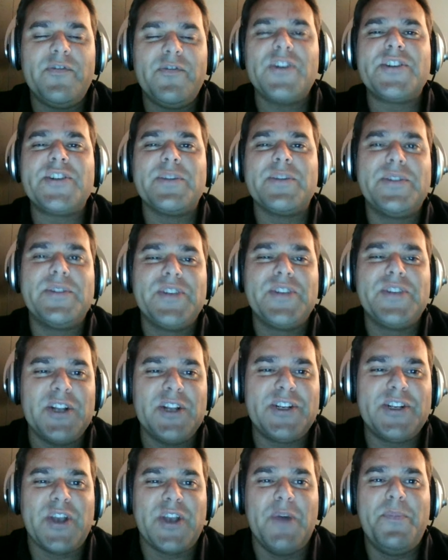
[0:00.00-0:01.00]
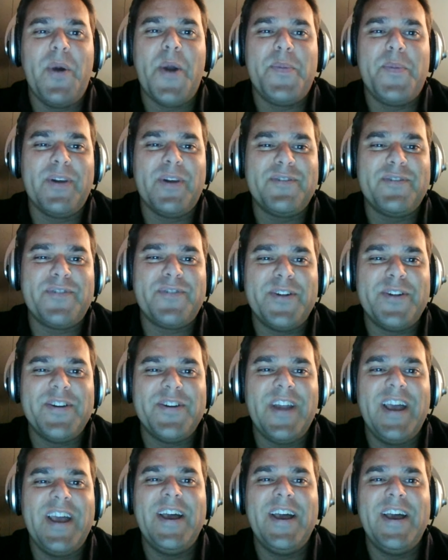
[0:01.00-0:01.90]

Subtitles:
First thing we touch is our mobile phone,